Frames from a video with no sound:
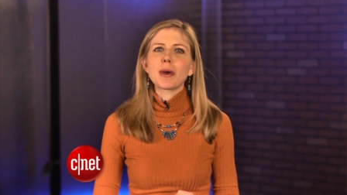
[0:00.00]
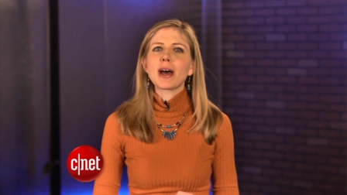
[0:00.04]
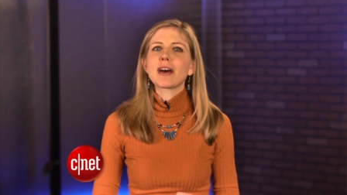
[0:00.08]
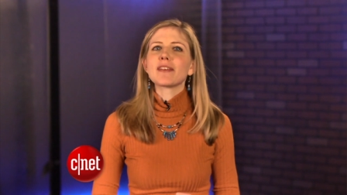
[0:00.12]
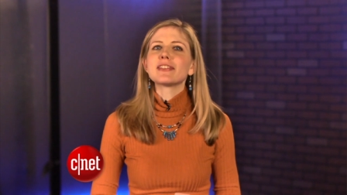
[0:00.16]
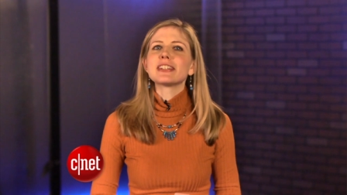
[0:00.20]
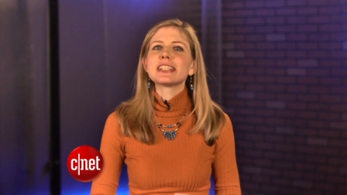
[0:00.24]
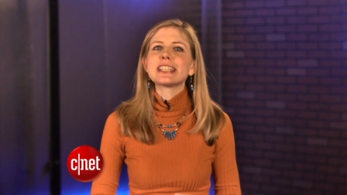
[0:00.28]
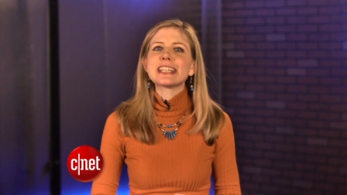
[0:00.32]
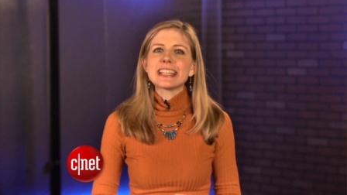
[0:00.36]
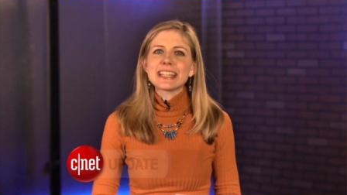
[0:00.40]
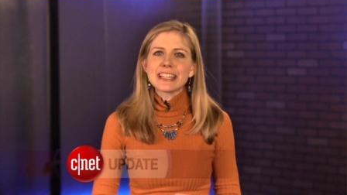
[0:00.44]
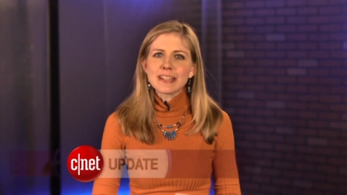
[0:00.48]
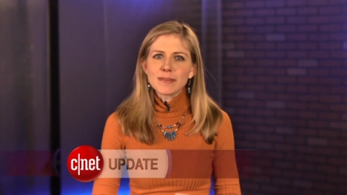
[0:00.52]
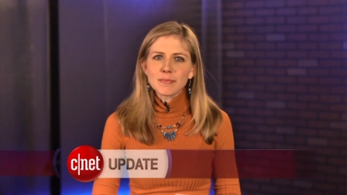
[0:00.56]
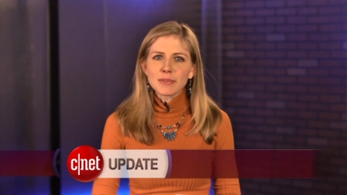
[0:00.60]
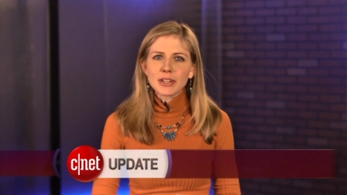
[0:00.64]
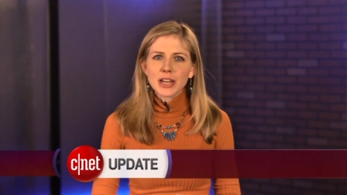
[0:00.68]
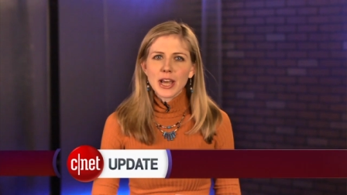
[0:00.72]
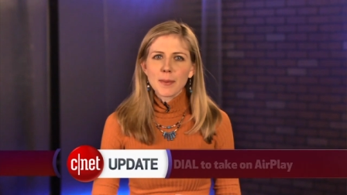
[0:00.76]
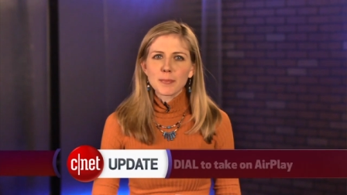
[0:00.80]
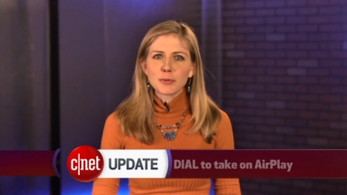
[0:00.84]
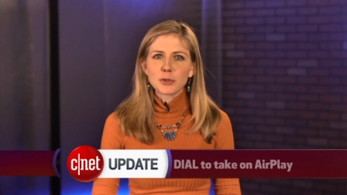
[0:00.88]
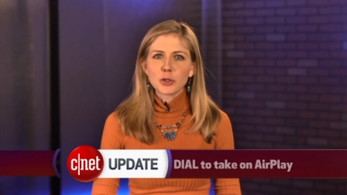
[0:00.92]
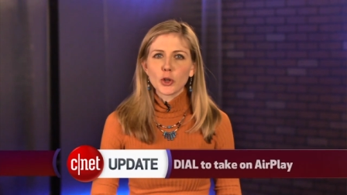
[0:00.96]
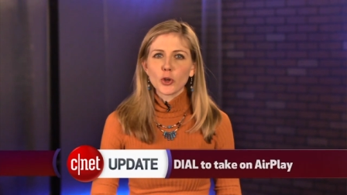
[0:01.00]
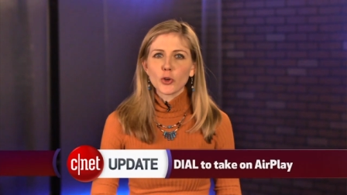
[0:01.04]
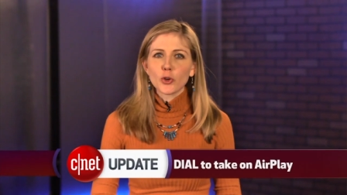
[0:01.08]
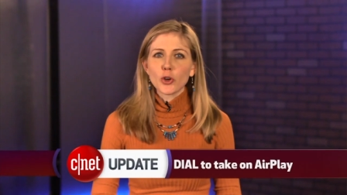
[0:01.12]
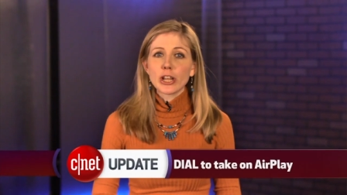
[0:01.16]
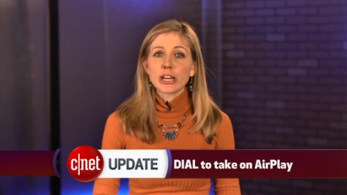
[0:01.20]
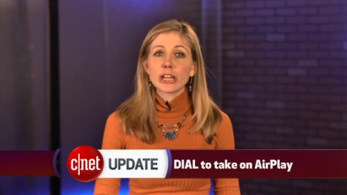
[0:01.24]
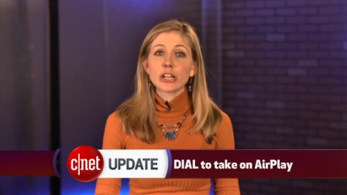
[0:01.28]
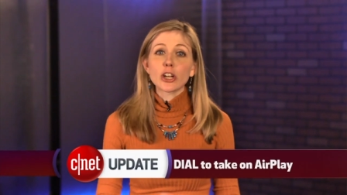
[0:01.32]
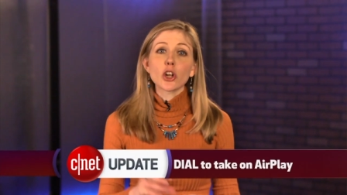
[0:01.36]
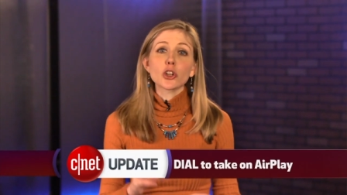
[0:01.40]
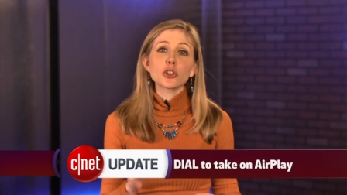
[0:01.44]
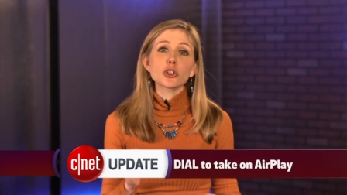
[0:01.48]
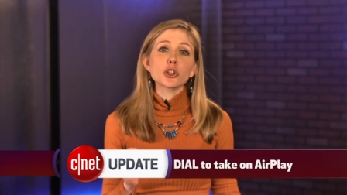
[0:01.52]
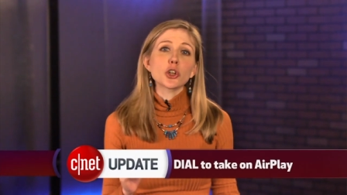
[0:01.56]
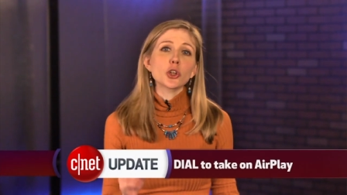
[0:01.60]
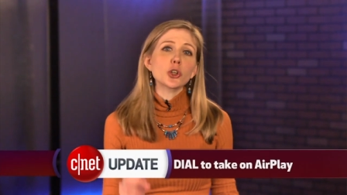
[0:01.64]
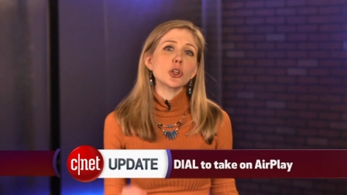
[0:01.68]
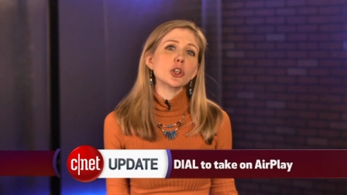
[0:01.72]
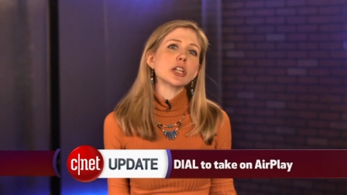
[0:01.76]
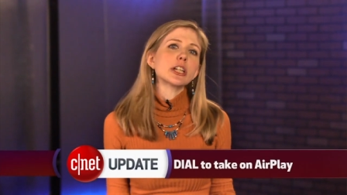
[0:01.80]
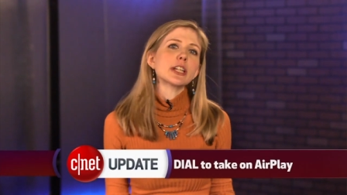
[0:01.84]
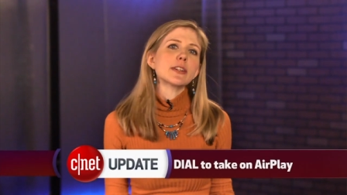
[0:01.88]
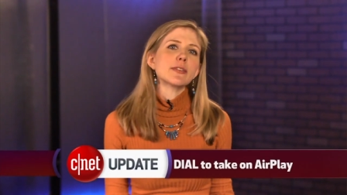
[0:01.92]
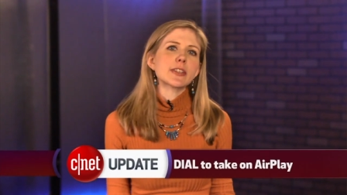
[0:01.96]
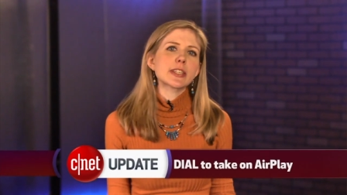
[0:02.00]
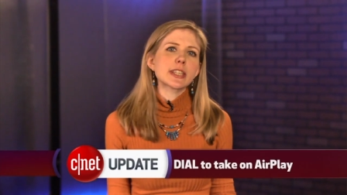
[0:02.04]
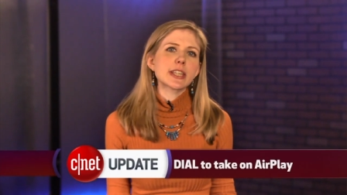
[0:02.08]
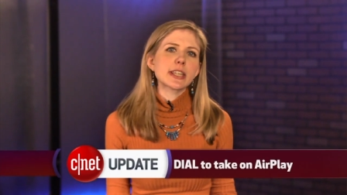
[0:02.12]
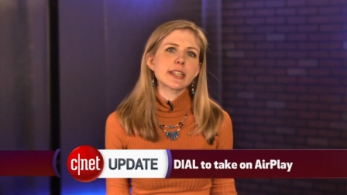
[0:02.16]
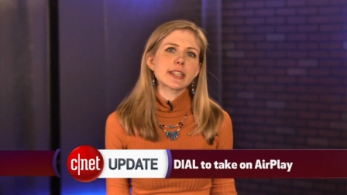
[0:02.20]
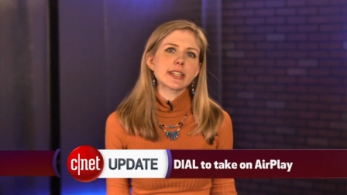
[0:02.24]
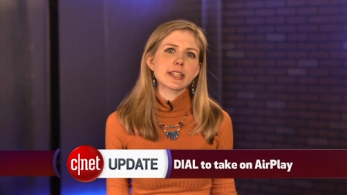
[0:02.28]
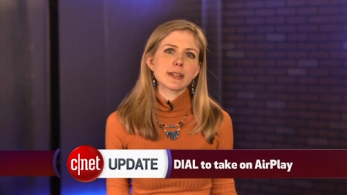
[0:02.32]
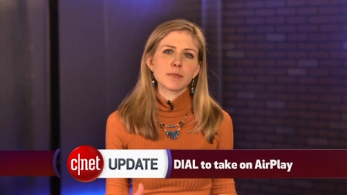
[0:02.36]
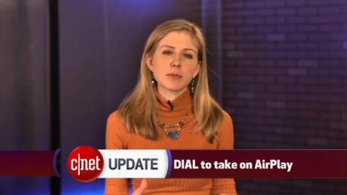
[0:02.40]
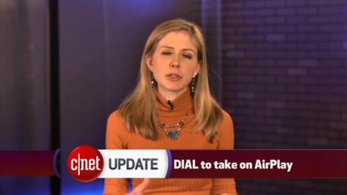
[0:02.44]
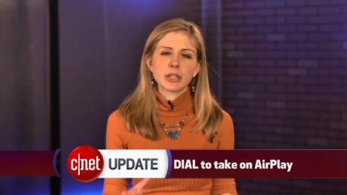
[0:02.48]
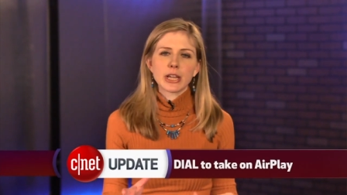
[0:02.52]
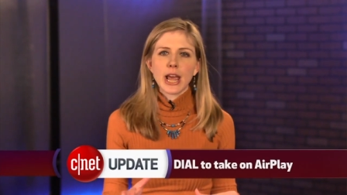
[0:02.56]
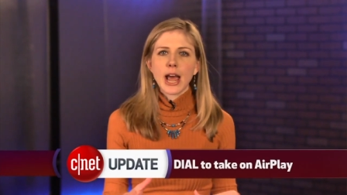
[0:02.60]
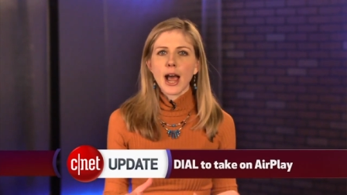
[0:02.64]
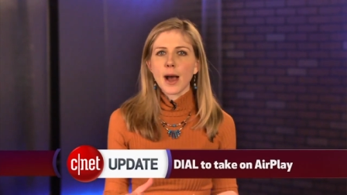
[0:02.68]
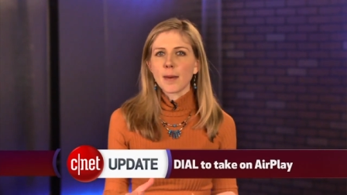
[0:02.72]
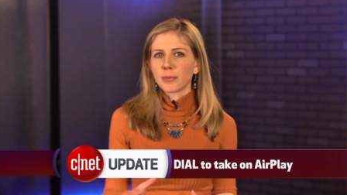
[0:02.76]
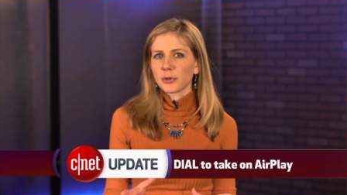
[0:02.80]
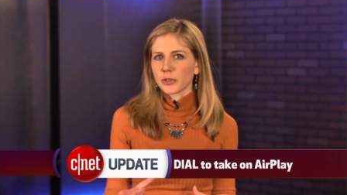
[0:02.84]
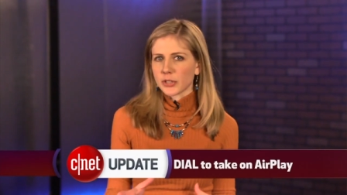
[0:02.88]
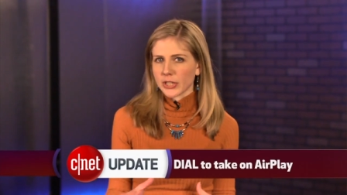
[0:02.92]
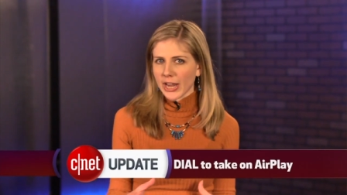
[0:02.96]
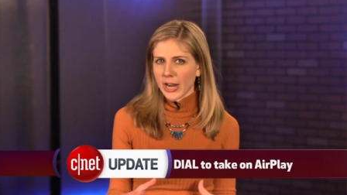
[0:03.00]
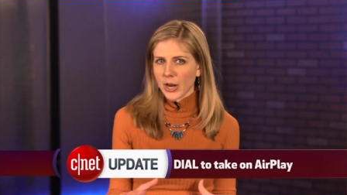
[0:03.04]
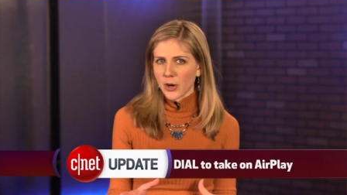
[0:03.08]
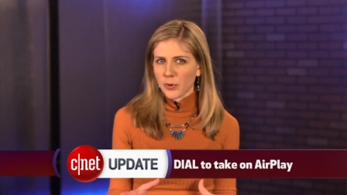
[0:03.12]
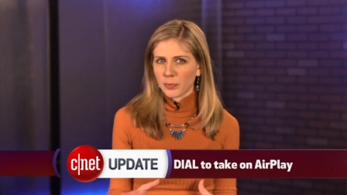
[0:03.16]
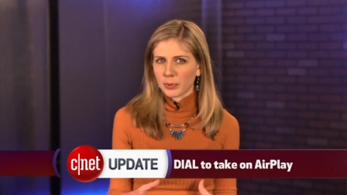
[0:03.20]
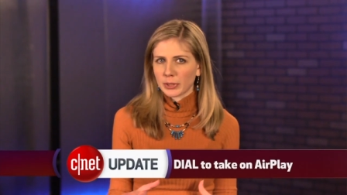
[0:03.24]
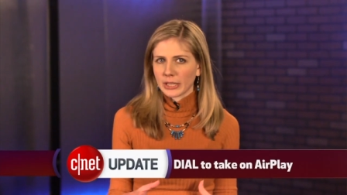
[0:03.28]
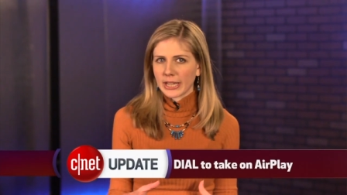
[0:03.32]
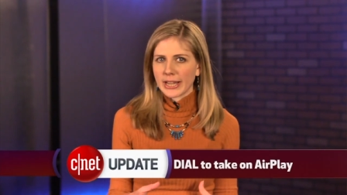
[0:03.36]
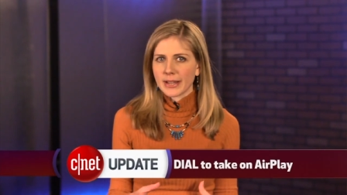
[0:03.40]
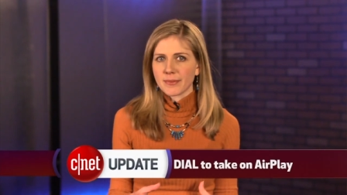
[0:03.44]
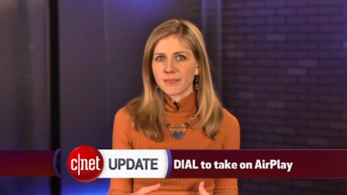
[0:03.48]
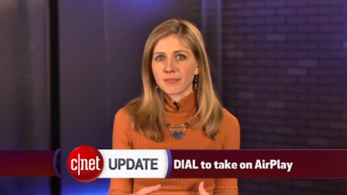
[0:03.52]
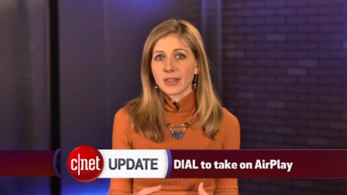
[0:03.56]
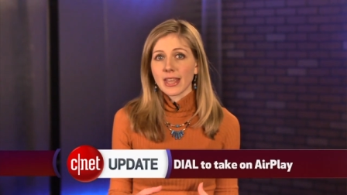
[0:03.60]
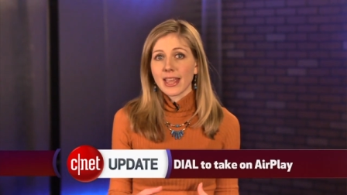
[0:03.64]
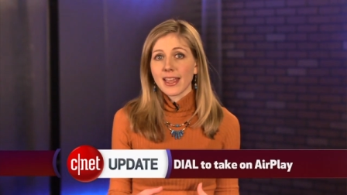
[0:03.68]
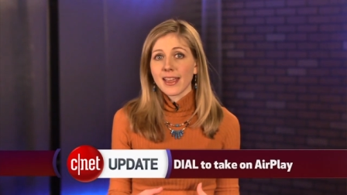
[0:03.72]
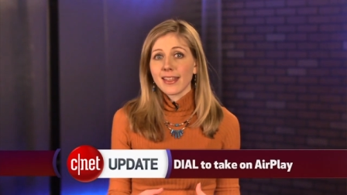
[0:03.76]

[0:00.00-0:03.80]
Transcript: have teamed up to create an alternative system to Apple's AirPlay.